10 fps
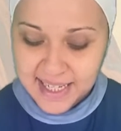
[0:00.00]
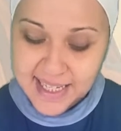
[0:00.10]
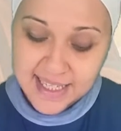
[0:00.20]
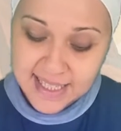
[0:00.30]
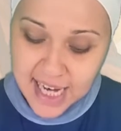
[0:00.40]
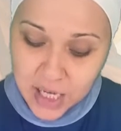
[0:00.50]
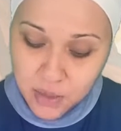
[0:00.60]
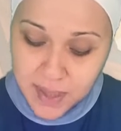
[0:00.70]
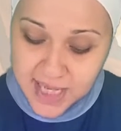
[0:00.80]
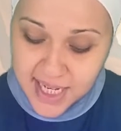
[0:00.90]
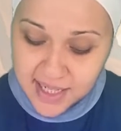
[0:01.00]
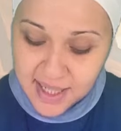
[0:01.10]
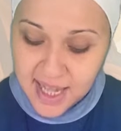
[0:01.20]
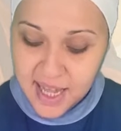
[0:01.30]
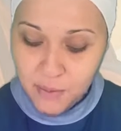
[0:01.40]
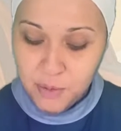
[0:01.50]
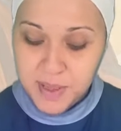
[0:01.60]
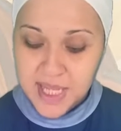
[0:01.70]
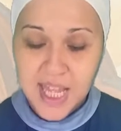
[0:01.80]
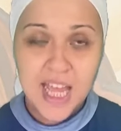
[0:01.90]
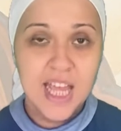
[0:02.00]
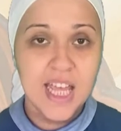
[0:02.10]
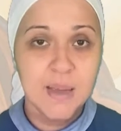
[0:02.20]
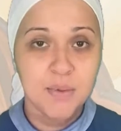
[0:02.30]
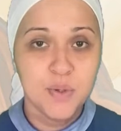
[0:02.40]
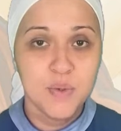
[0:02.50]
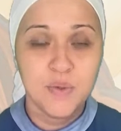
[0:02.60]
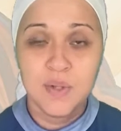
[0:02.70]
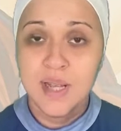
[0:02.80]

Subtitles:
Second reading will be Hebrews,